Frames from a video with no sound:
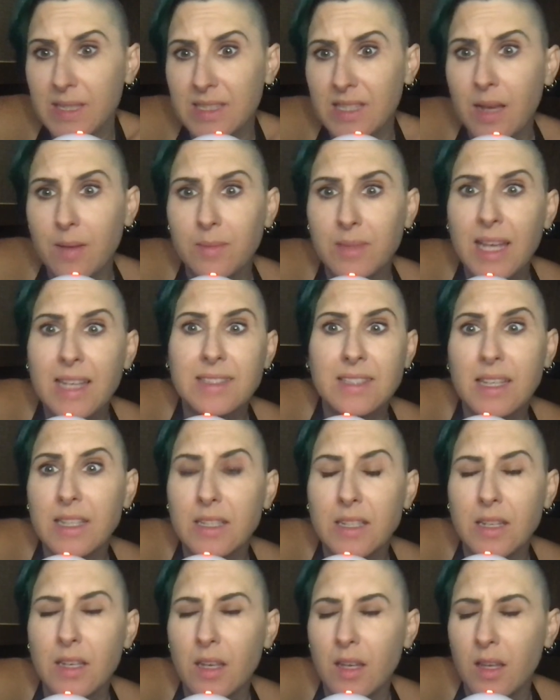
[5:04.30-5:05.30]
some
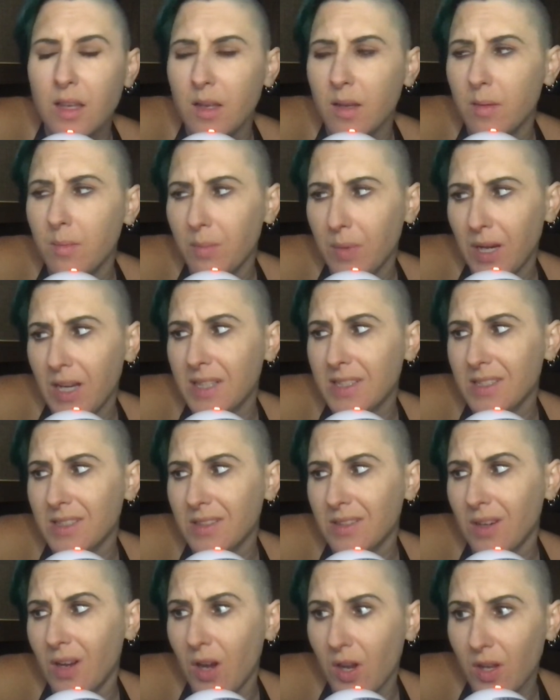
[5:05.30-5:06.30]
lesson, but
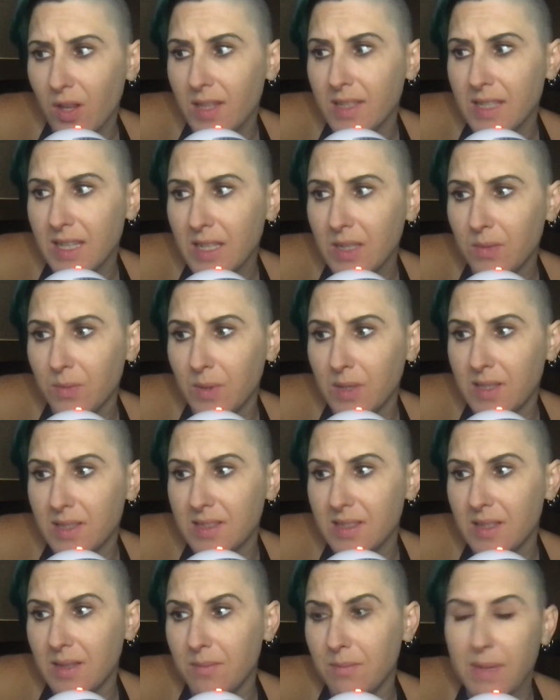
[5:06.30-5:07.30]
all it did
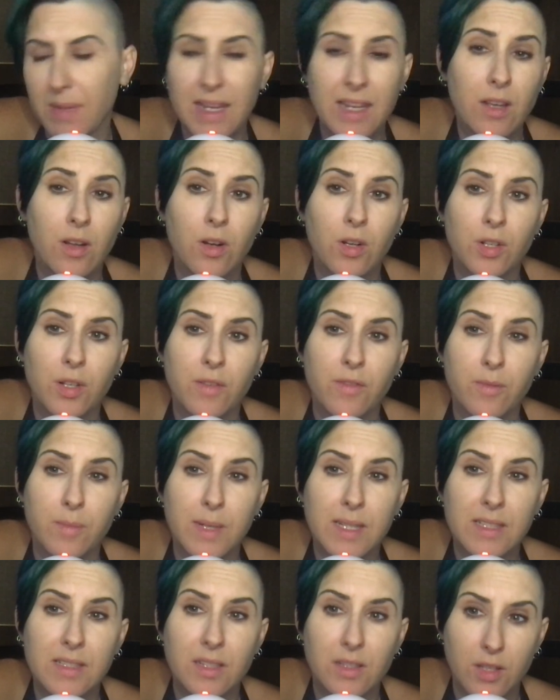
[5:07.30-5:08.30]
was make it harder for
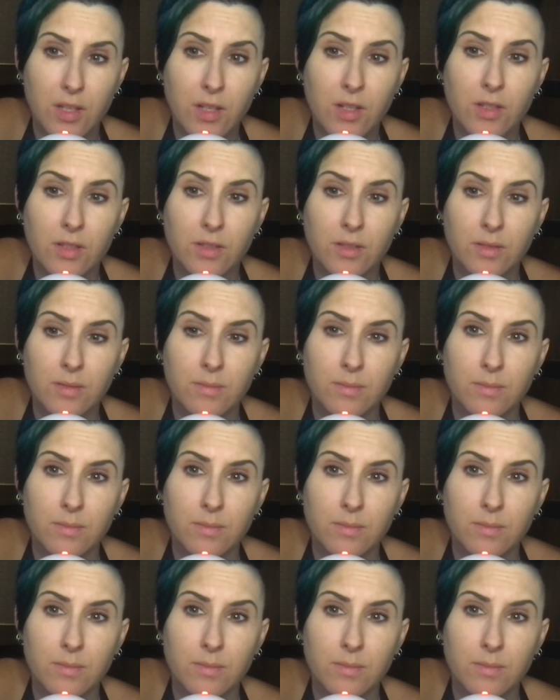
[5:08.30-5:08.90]
me to learn